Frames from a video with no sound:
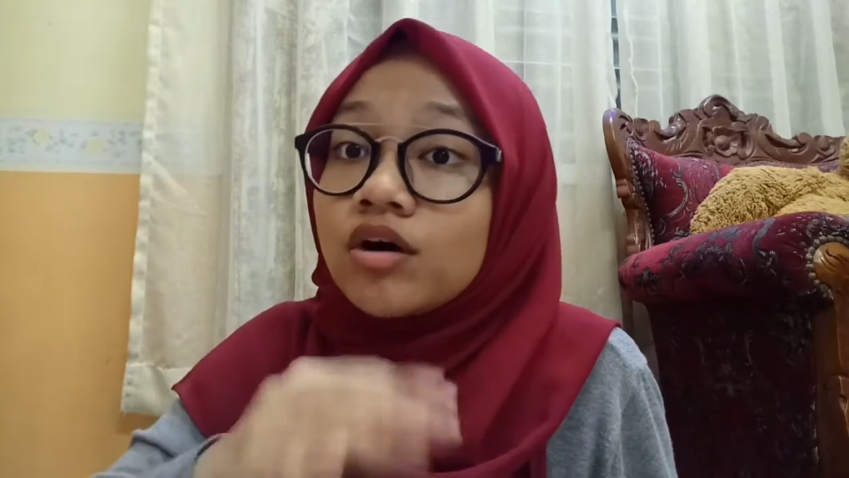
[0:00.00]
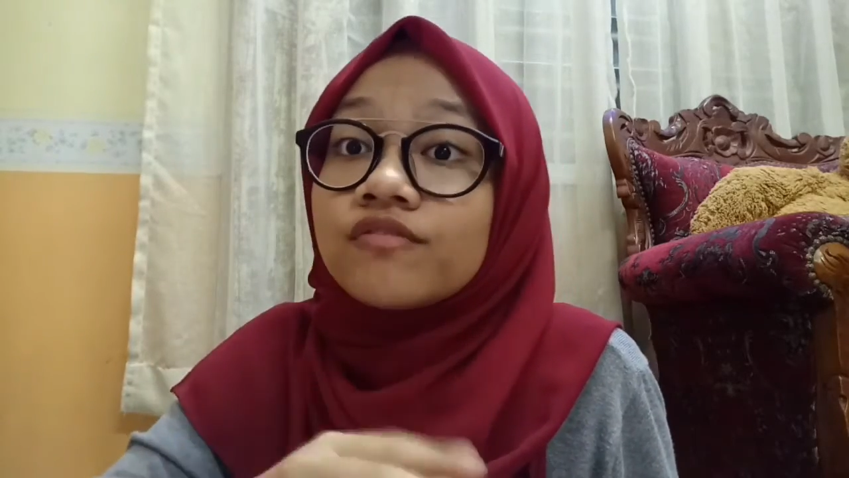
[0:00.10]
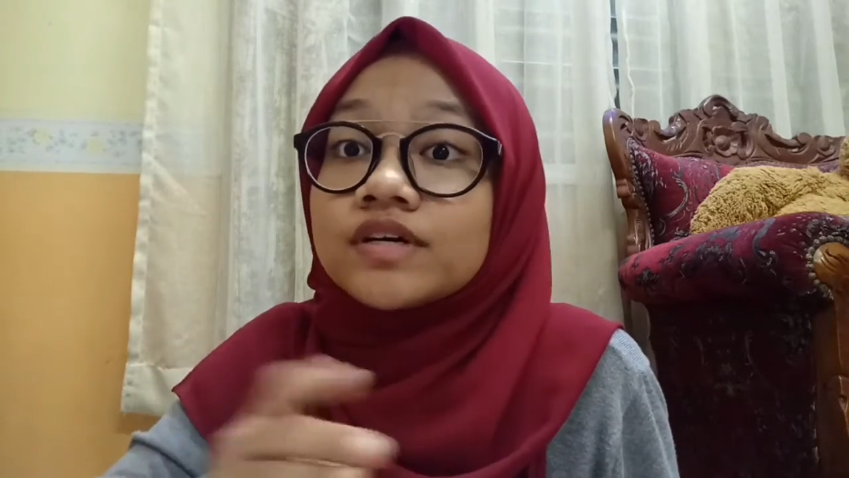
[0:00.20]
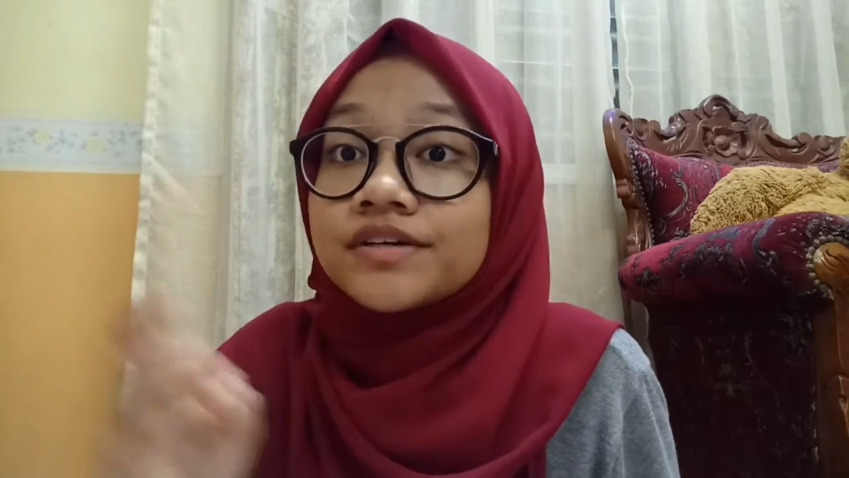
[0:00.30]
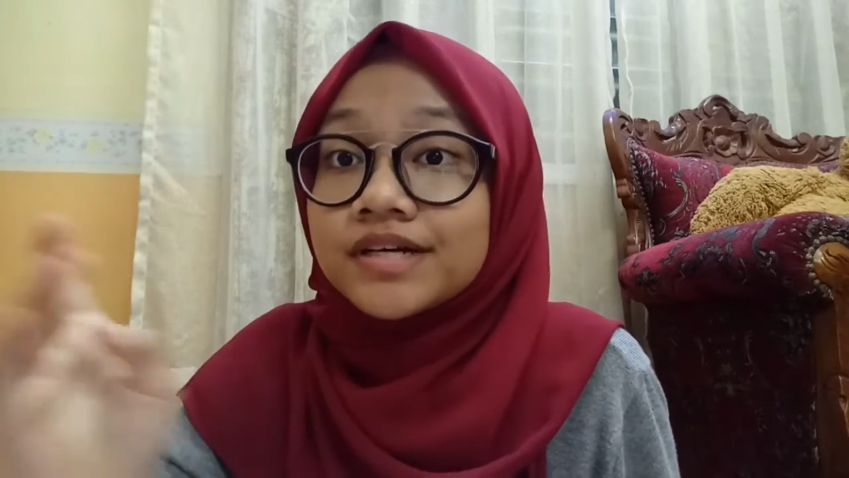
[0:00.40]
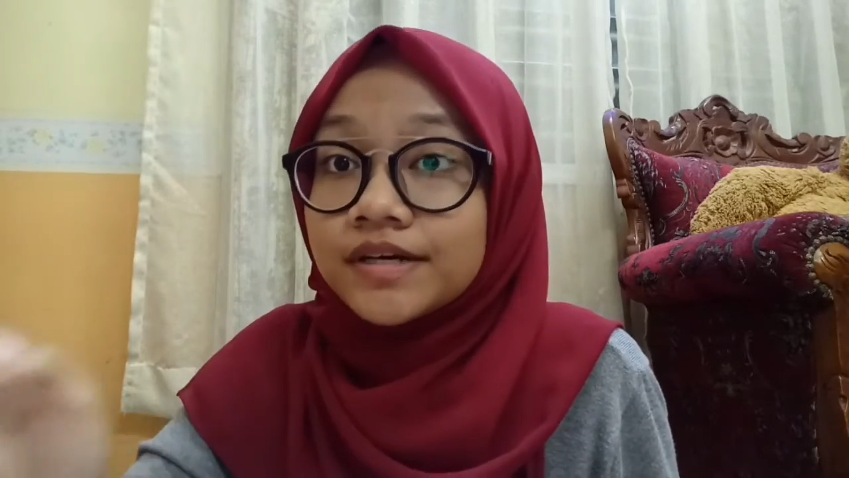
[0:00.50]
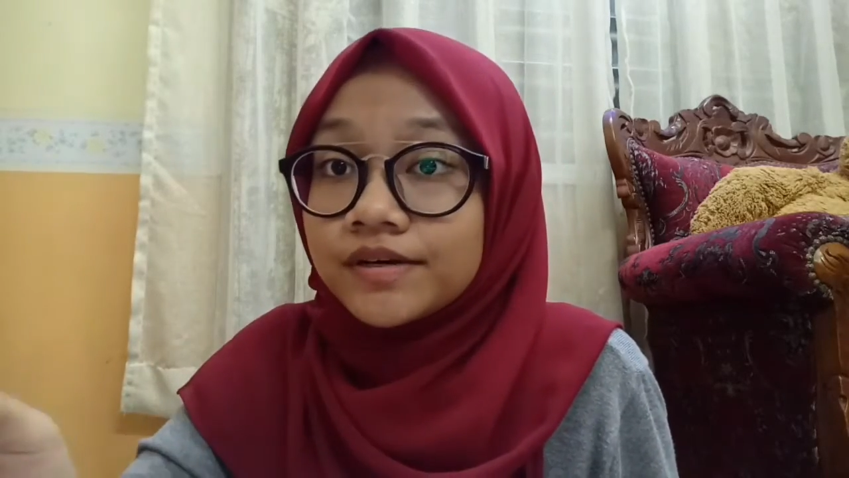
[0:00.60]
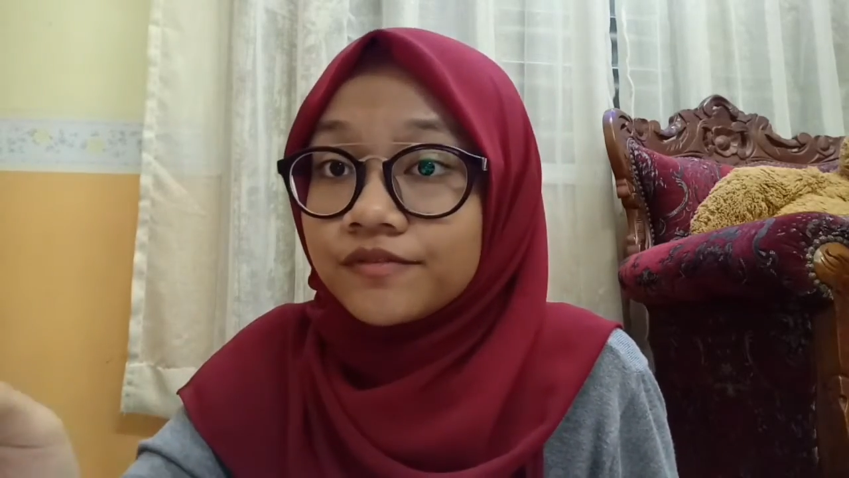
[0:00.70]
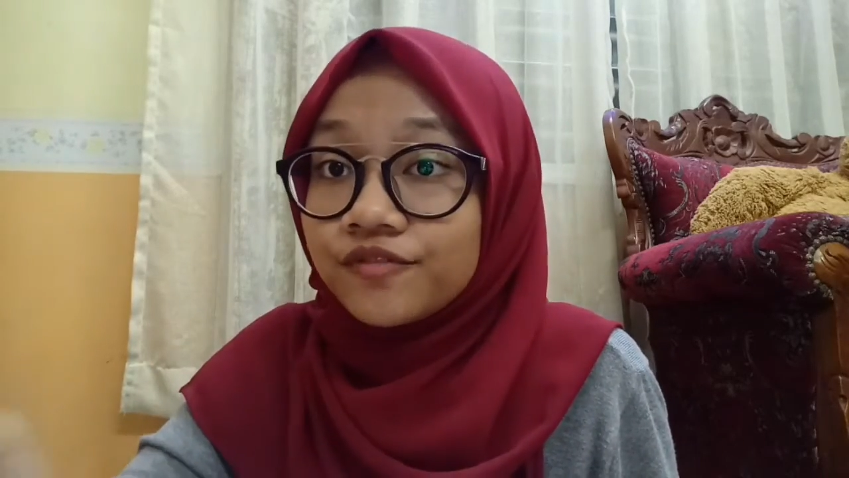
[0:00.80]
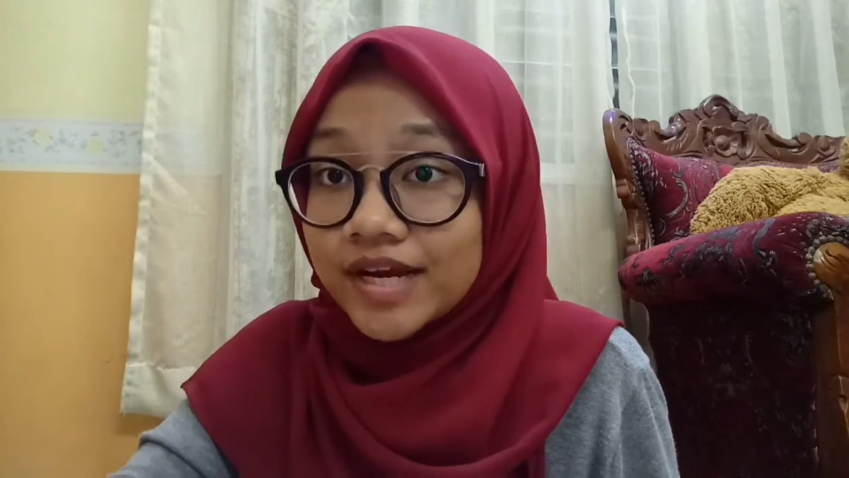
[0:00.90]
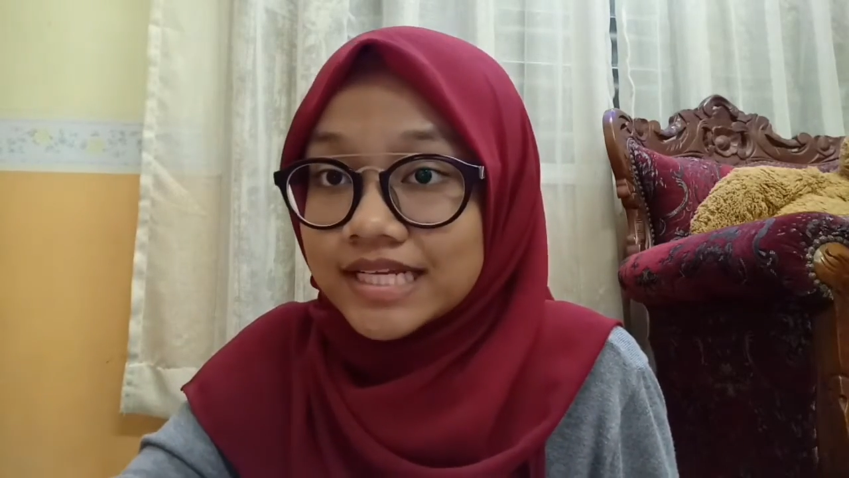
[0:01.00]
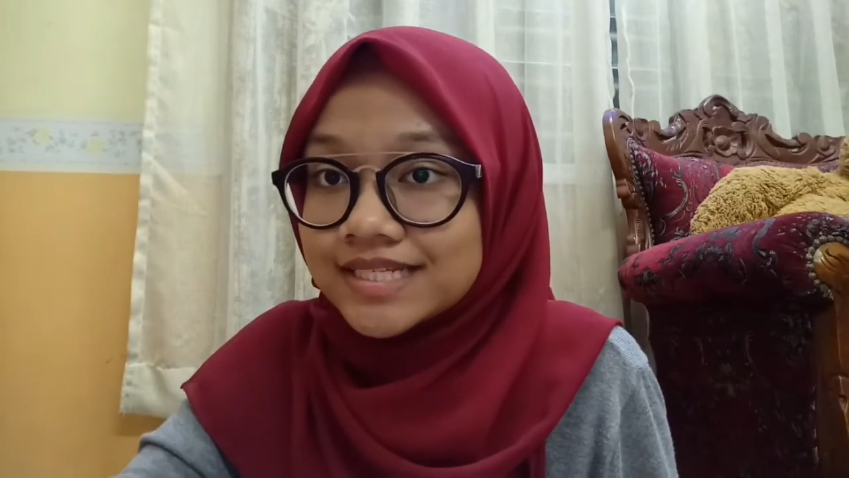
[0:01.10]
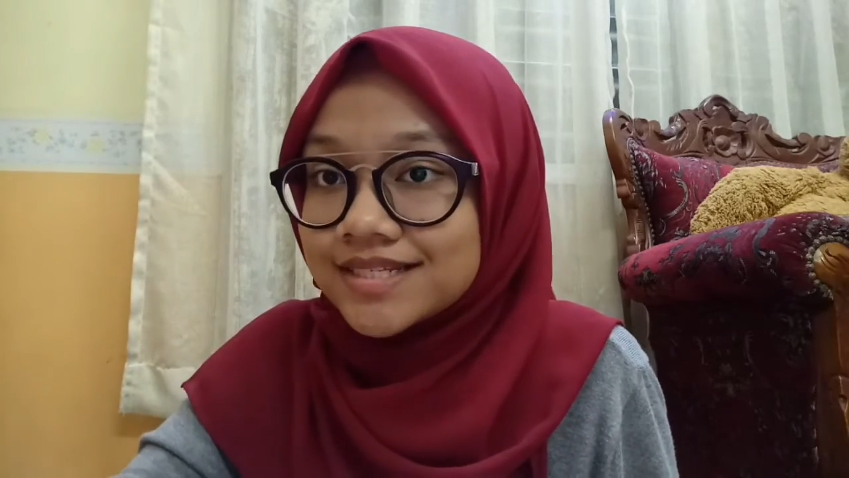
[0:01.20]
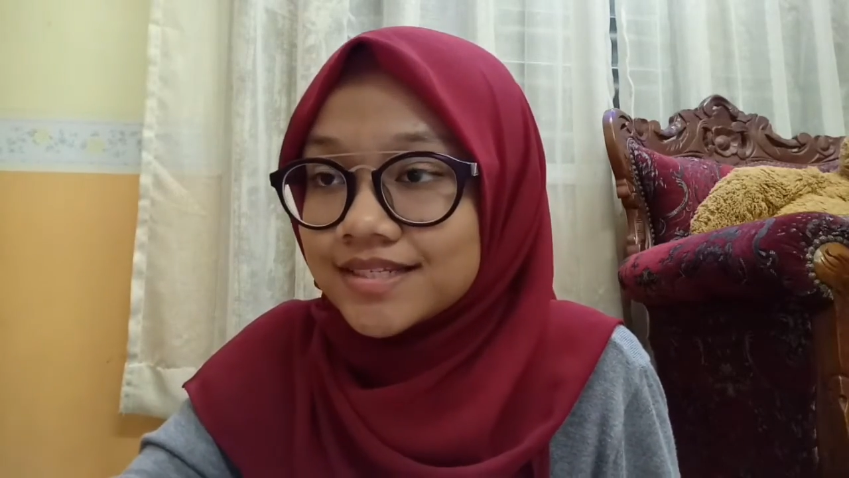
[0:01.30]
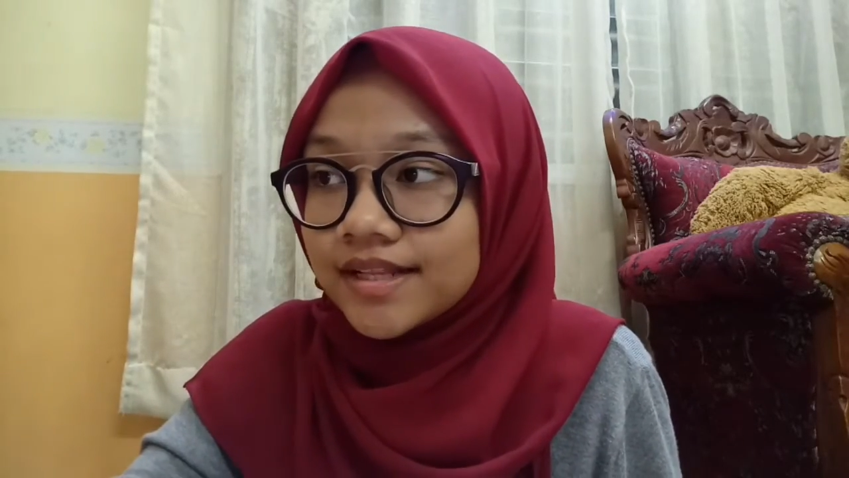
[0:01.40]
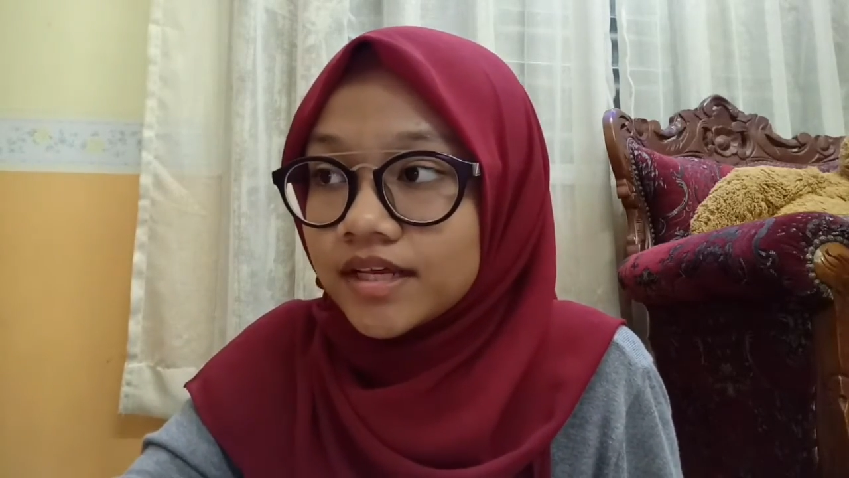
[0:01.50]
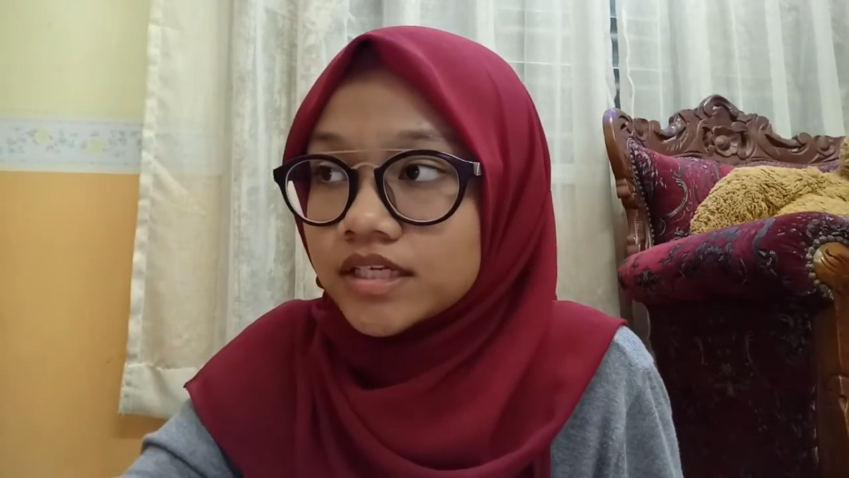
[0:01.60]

of her friends